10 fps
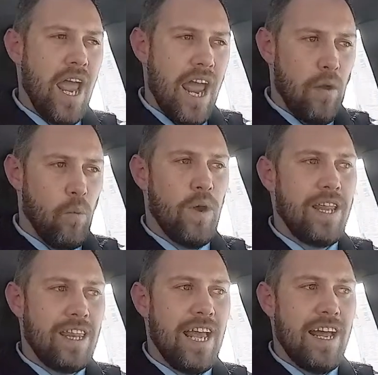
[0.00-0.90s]
and
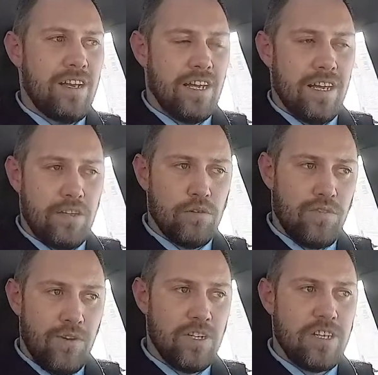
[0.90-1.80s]
with that, those
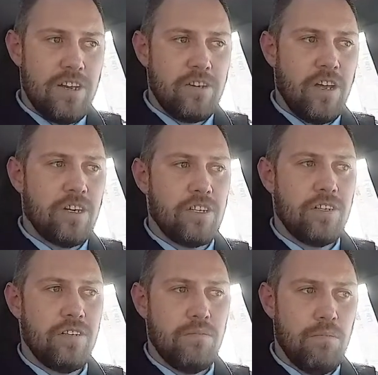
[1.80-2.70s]
first
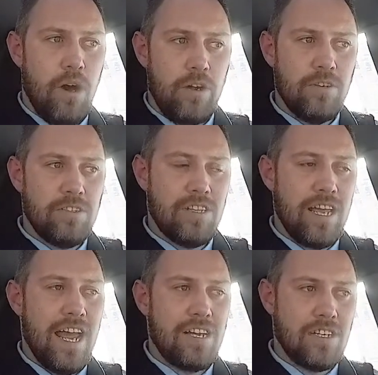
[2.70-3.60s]
introduction models,
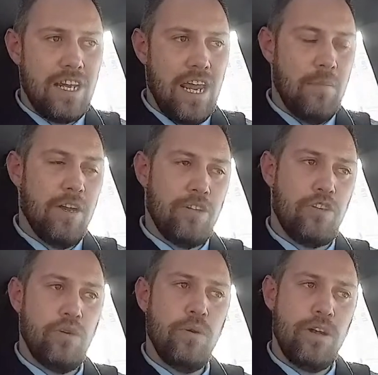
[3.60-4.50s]
they actually came a
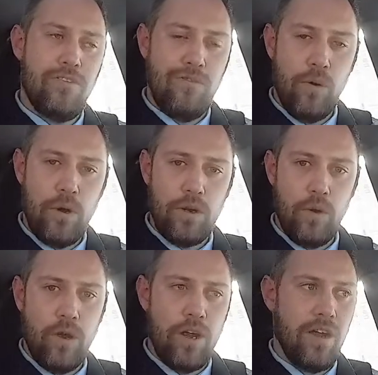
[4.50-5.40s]
2- and a
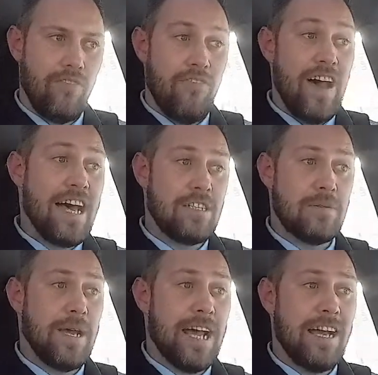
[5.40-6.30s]
4-door
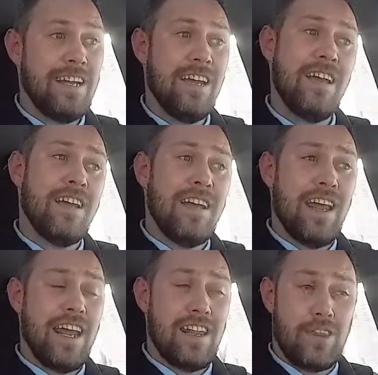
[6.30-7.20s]
fastback,
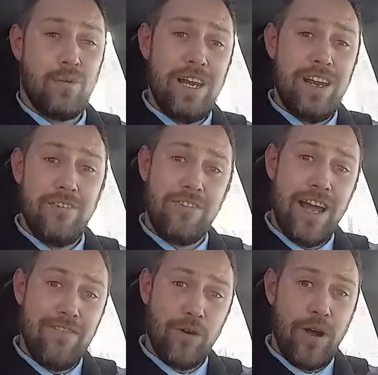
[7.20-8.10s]
a 3- and a
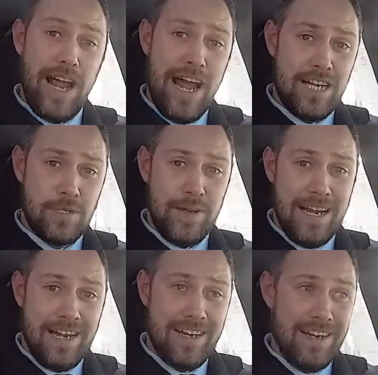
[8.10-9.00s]
5-door
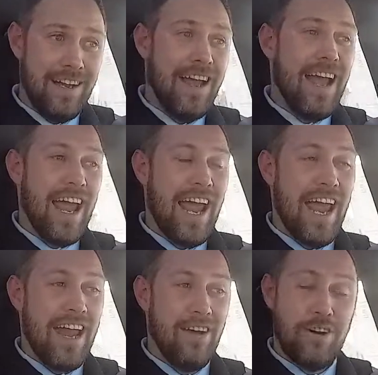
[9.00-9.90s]
hatchback,
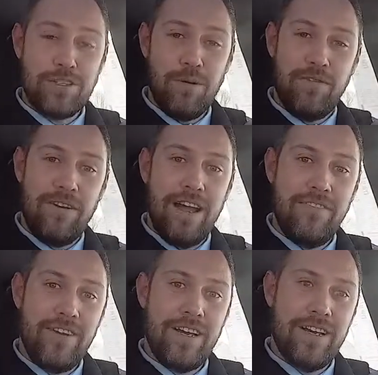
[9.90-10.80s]
and also a
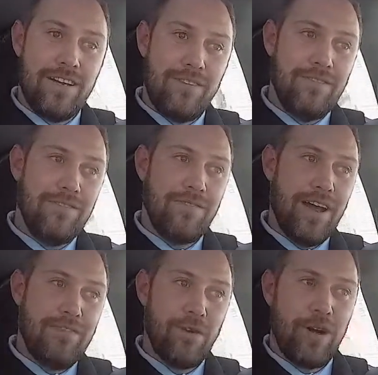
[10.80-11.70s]

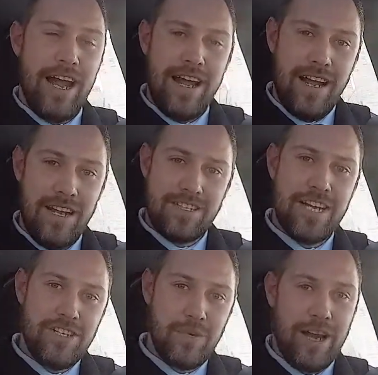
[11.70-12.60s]
5-door
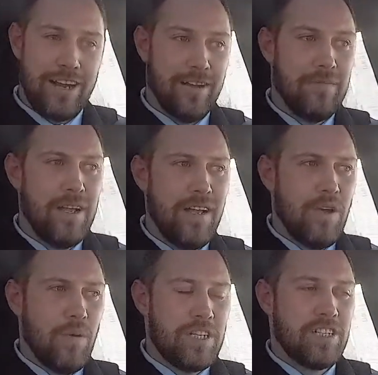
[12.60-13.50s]
station wagon,
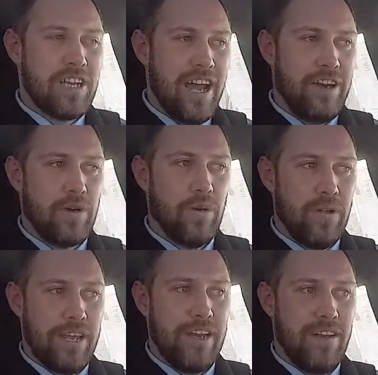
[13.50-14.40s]
which is kind of cool
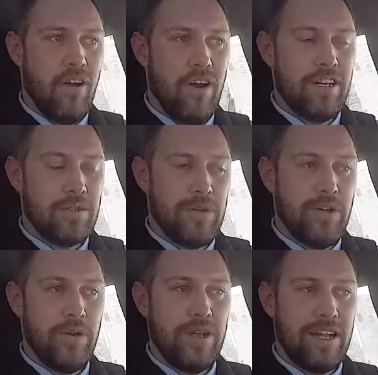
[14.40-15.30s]
that Honda's been
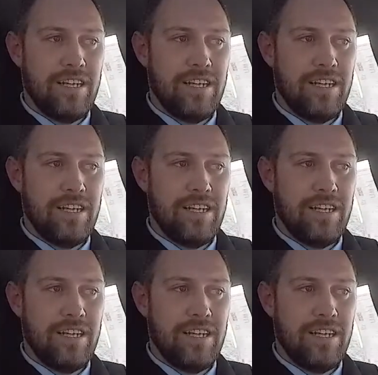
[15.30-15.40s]
doing